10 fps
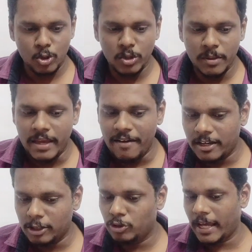so nimge
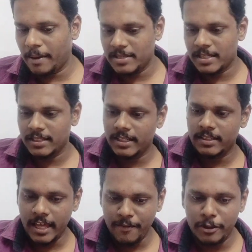yavagadru time
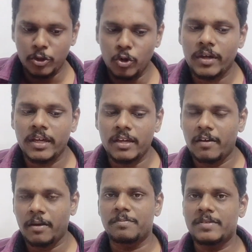sikidre daivittu hogi
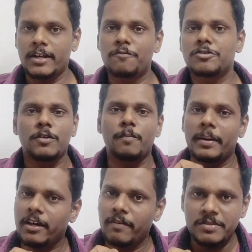ee website official
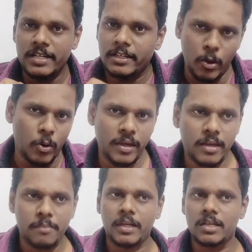meta website ge
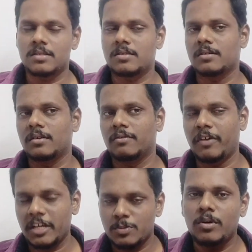hogi, because
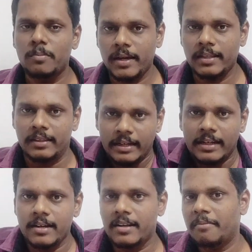Facebook bage
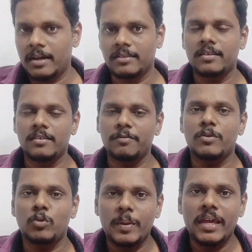tilkandre matra
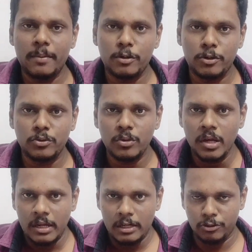we will be able to
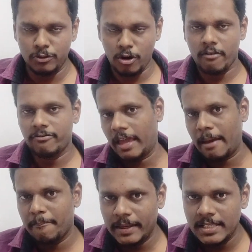do lot of
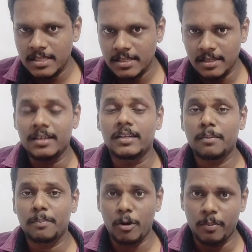campaigns
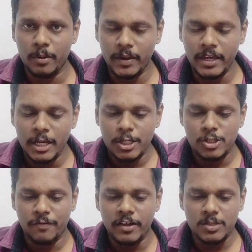in a proper way.
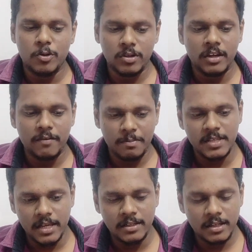So Facebook na
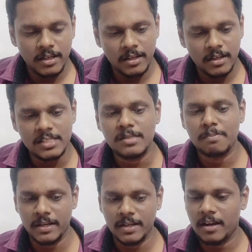website is
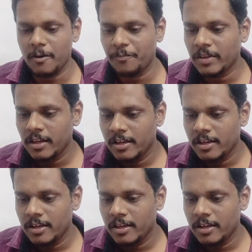Meta now,